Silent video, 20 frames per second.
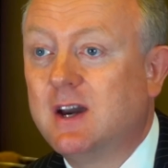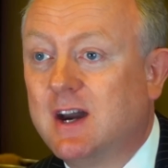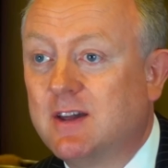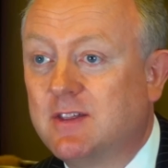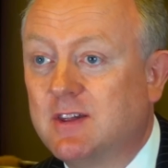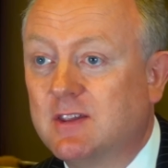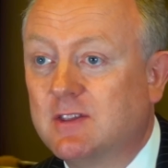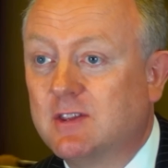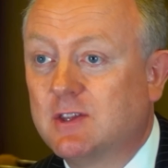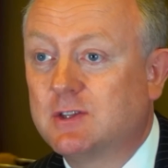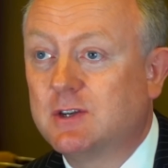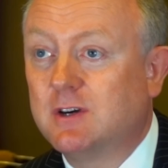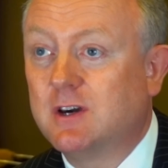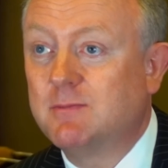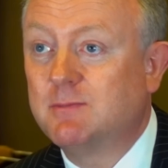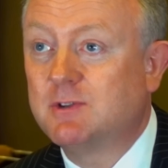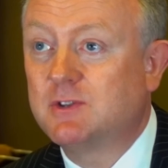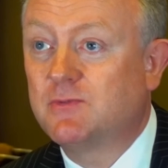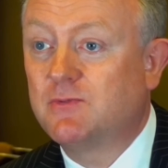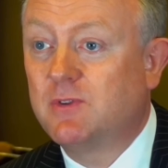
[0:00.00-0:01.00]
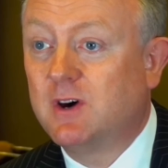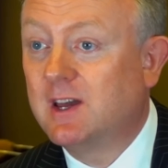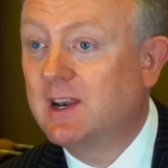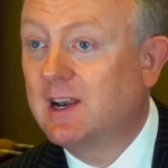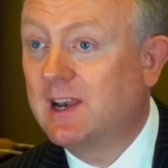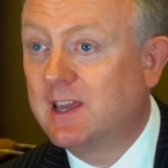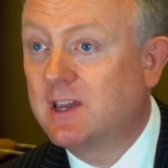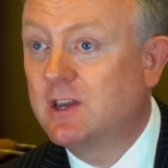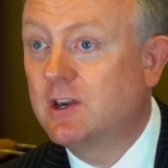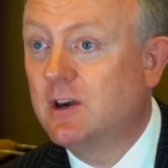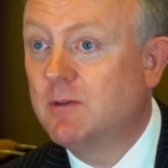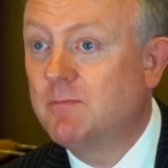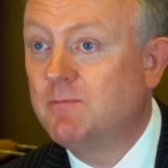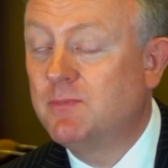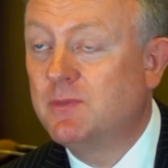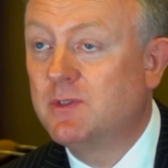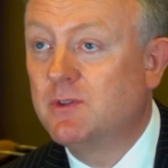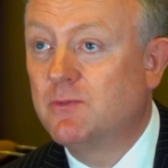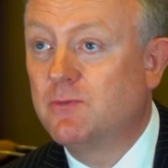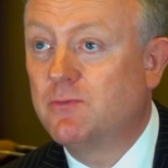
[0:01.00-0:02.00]
I think the time has finally
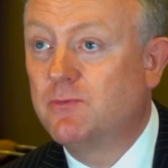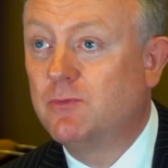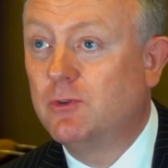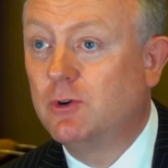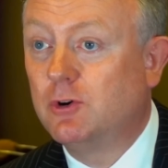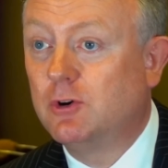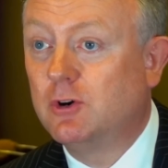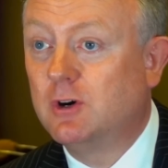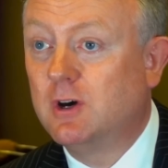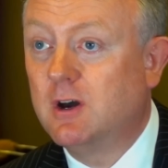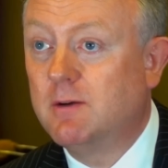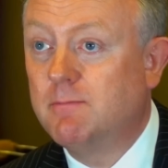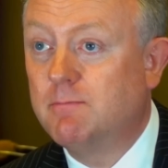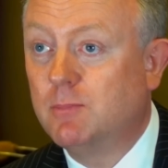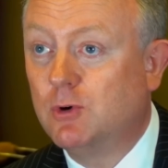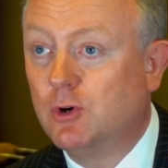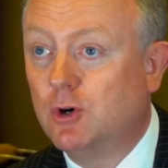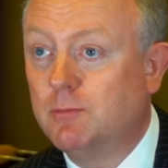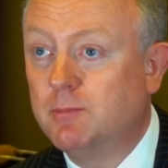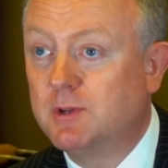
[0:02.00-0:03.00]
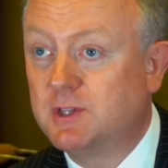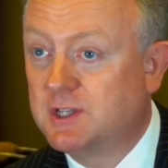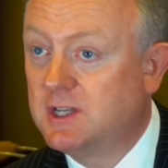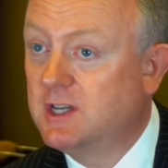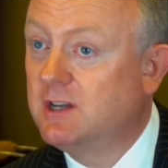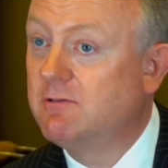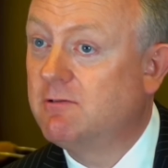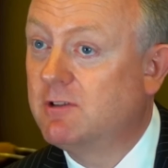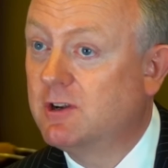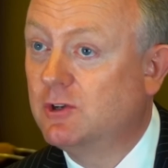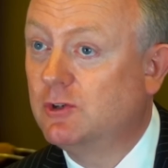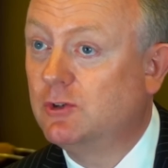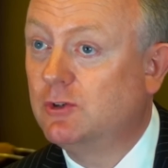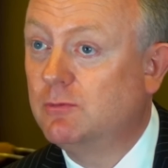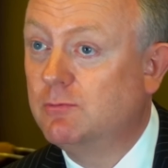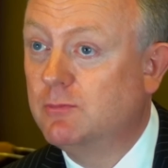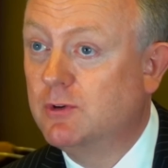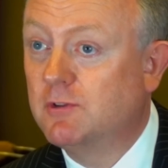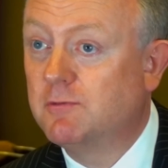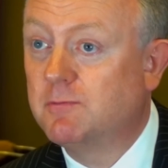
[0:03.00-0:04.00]
come for a more
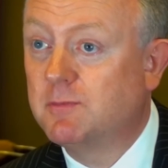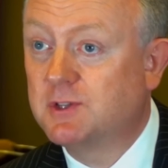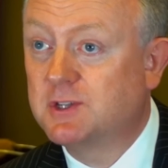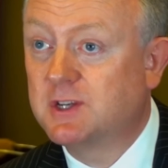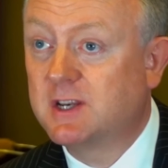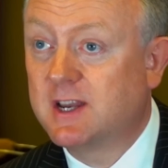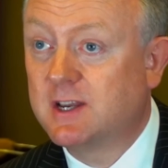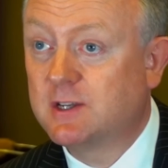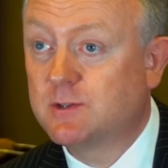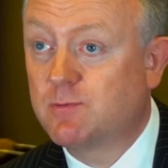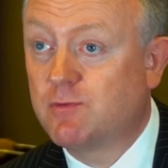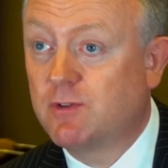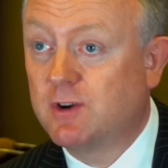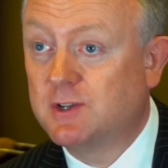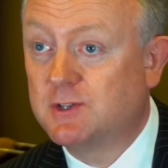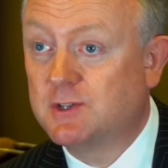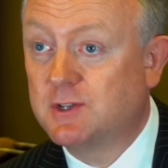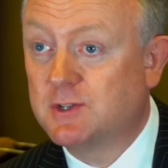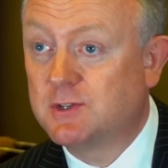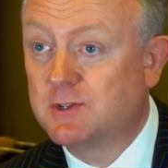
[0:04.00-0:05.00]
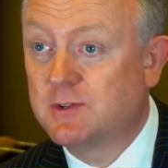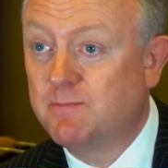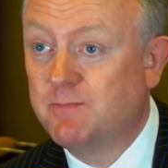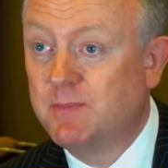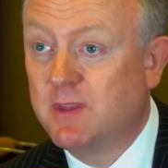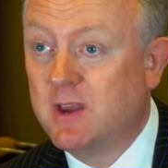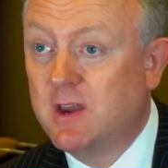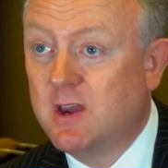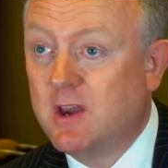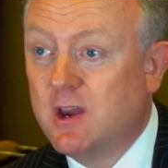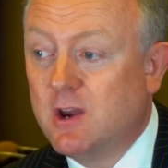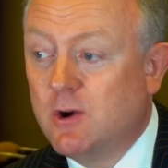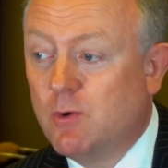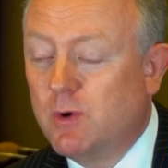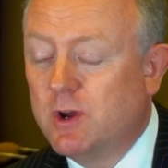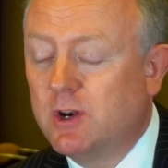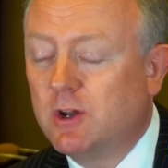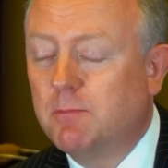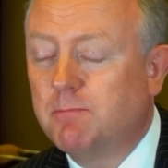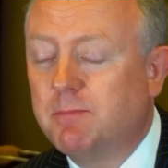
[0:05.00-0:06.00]
material movement in house prices.
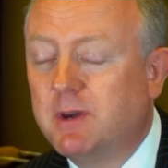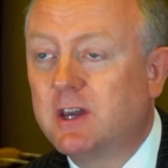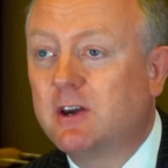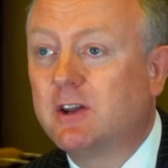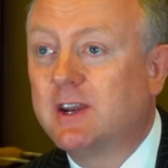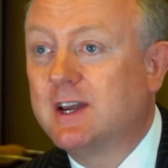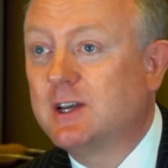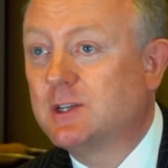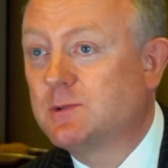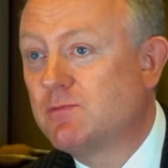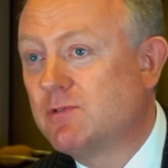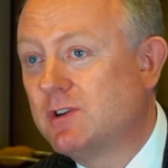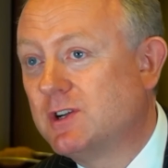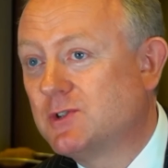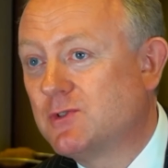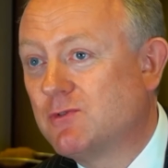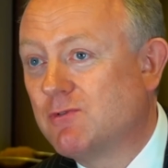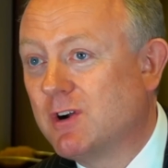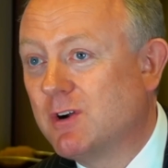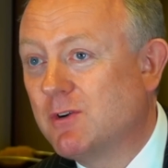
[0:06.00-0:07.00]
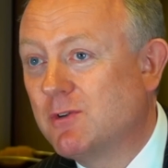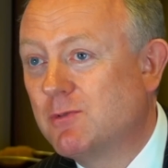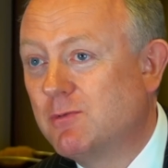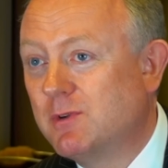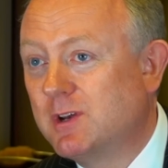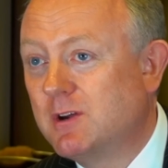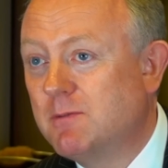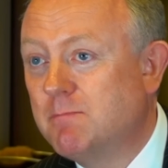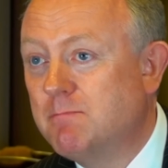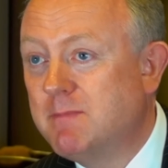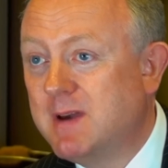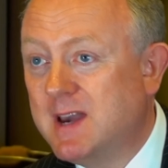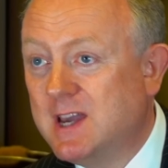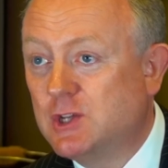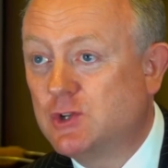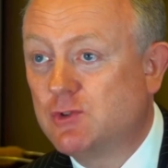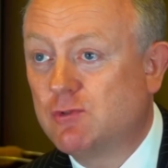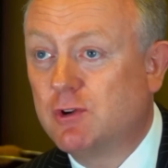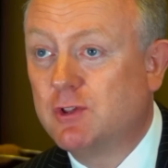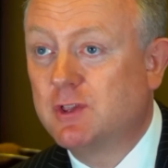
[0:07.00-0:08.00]
We're not big on house price growth. We don't
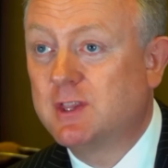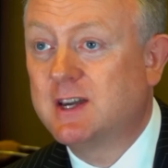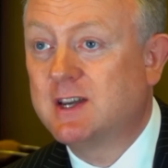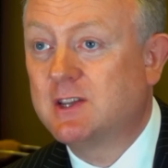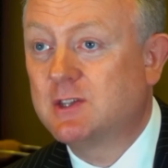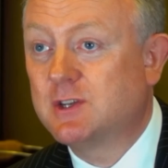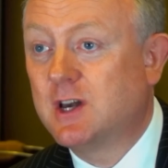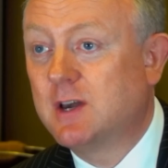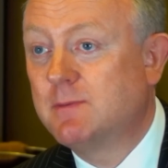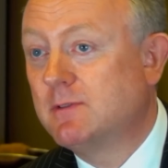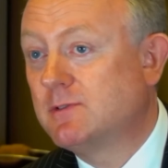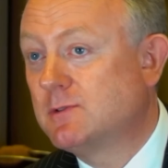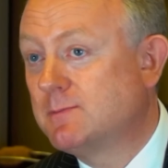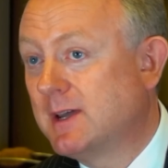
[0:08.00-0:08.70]
major on that type of